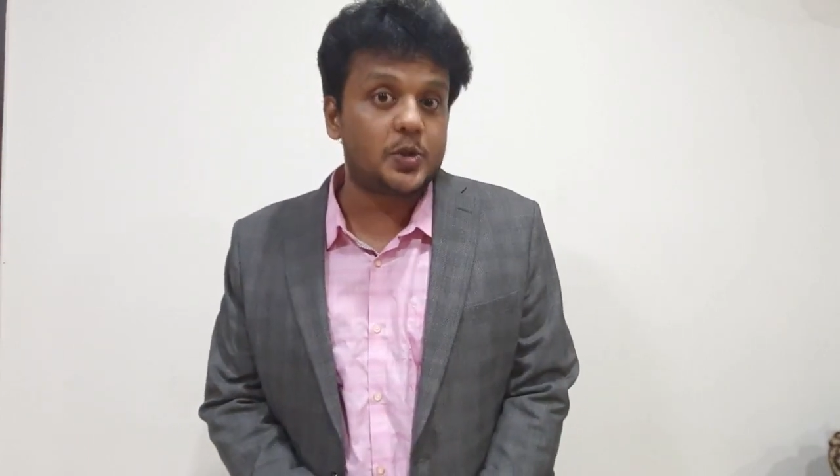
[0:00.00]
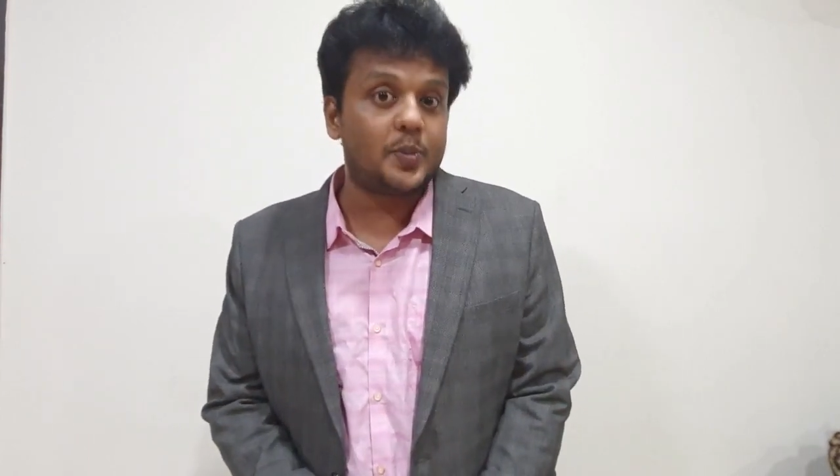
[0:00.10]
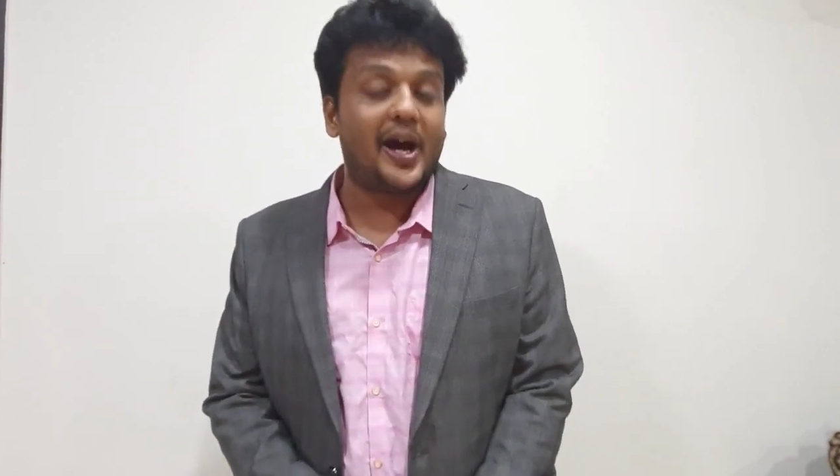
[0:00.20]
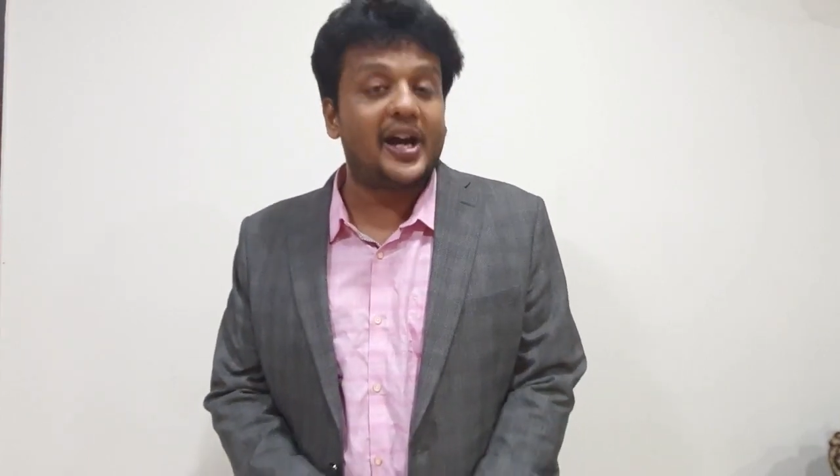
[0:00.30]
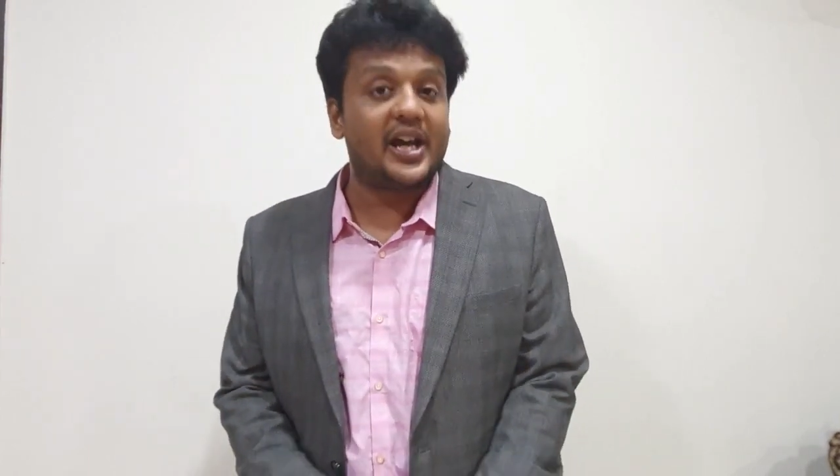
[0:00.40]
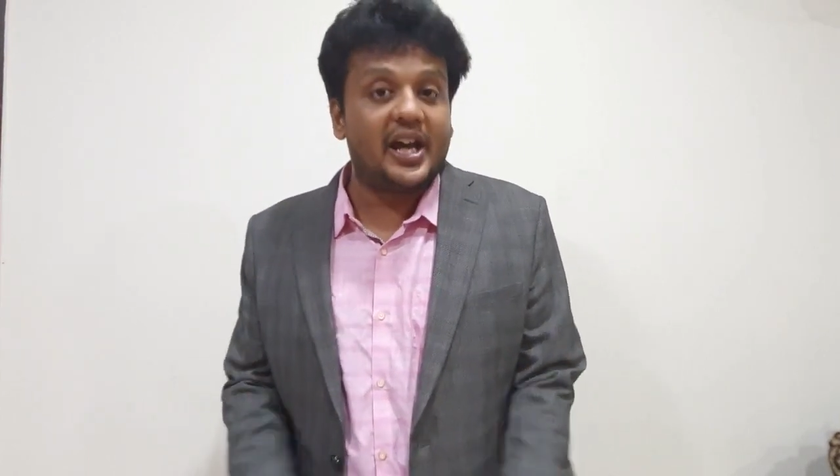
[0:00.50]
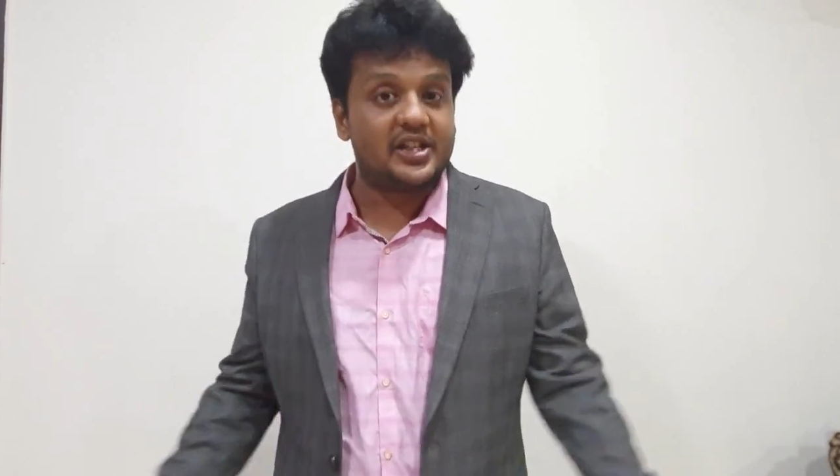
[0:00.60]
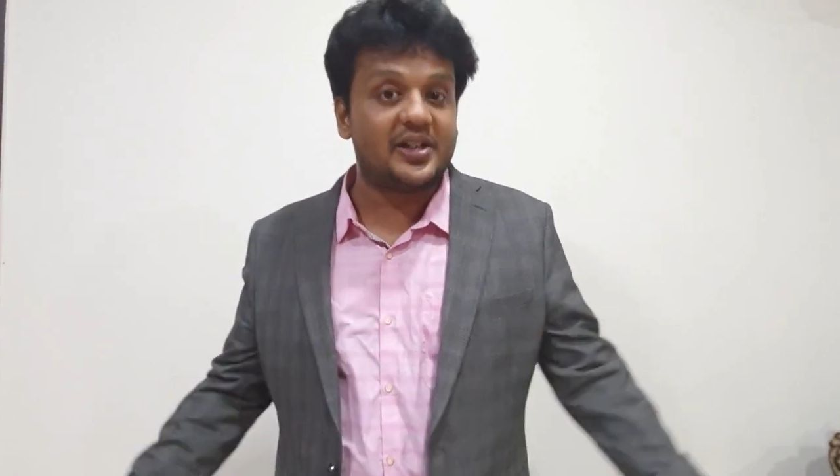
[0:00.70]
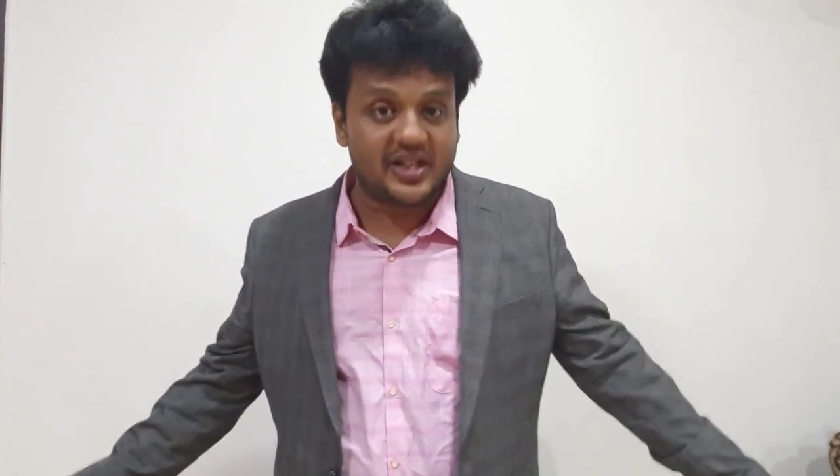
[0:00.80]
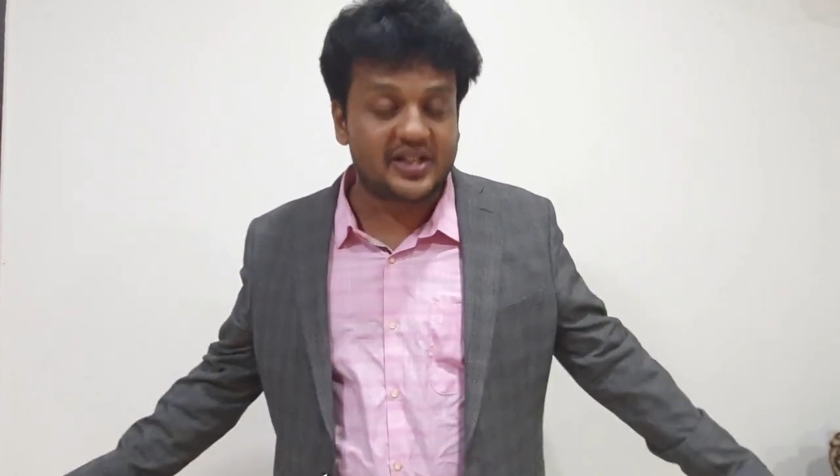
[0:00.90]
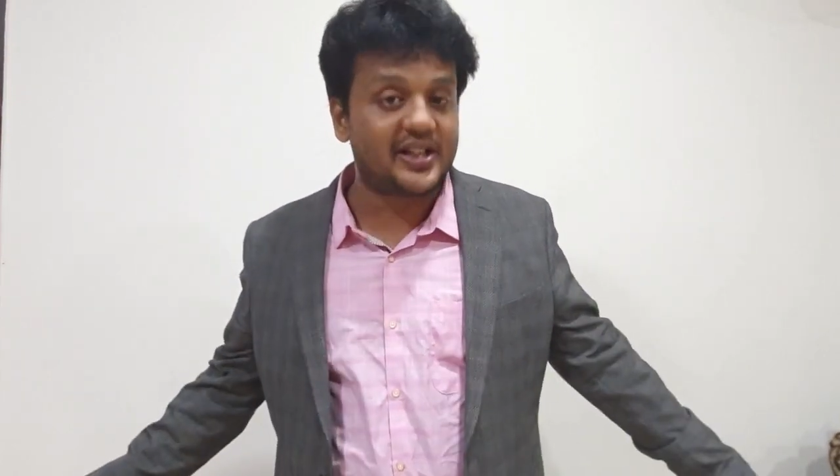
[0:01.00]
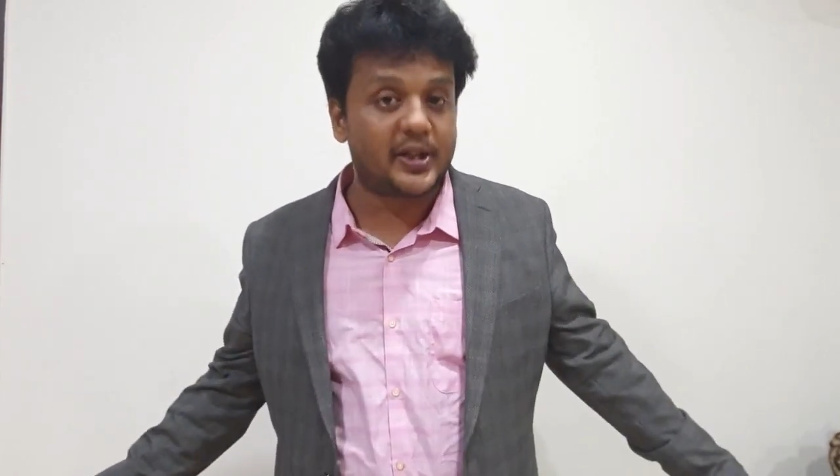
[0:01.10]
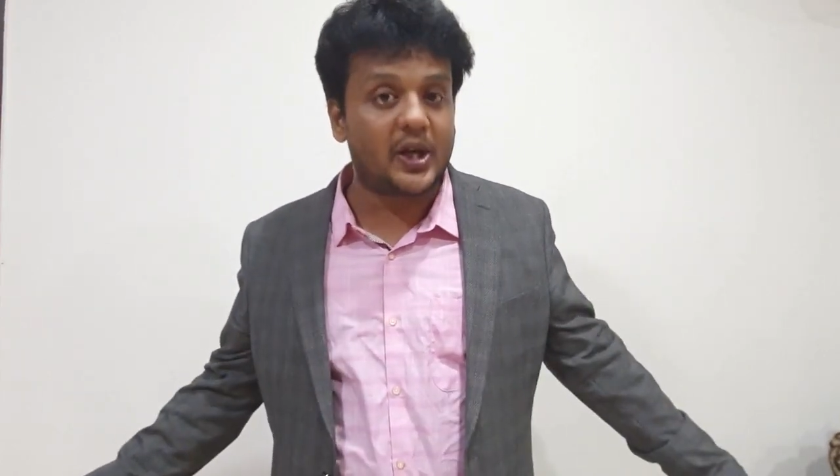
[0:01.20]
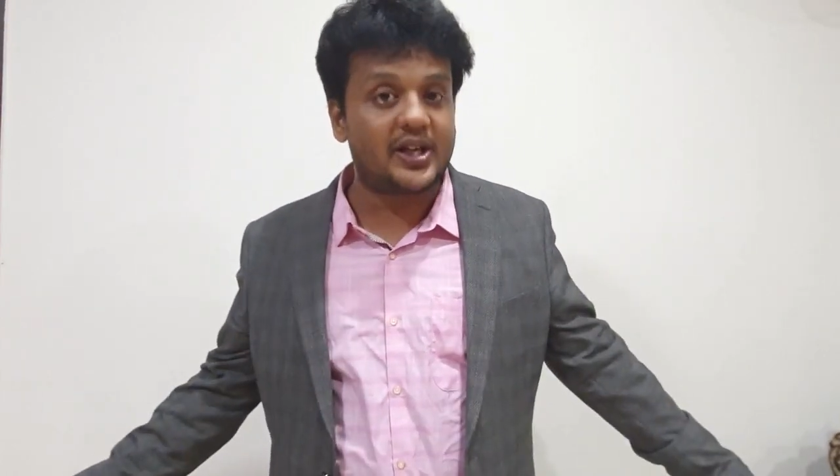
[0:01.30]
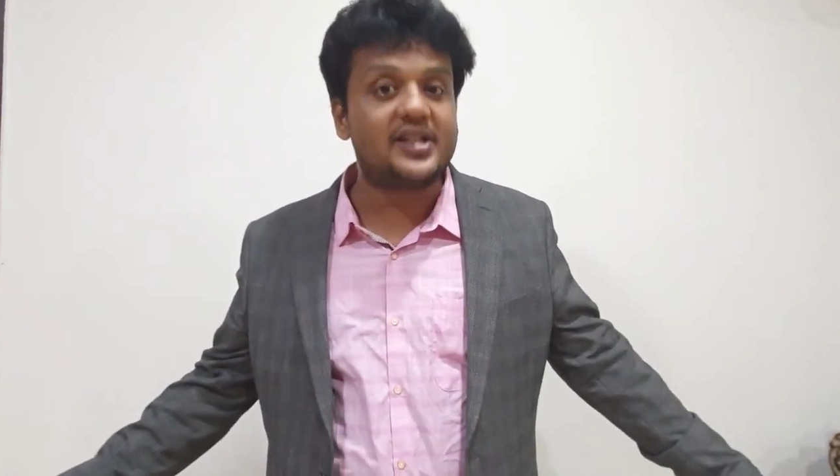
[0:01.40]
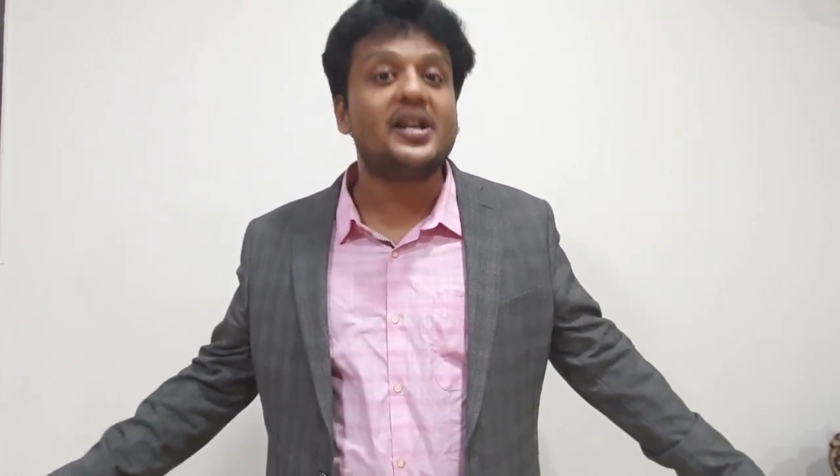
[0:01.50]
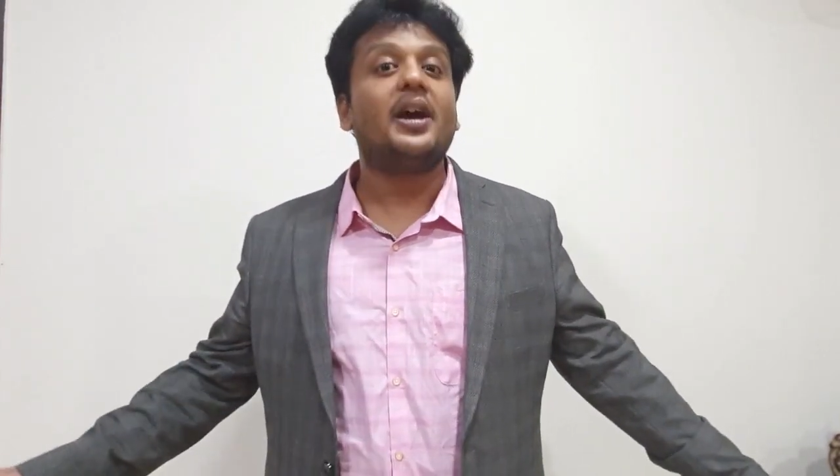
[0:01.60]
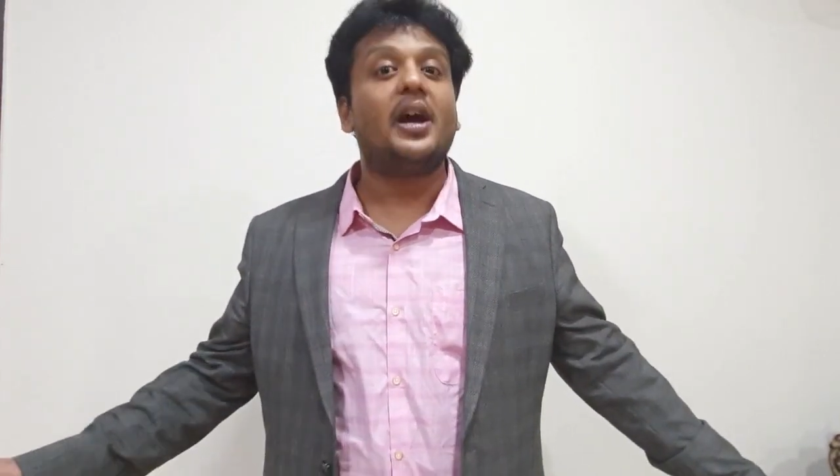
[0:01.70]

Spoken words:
by the intelligence authorities,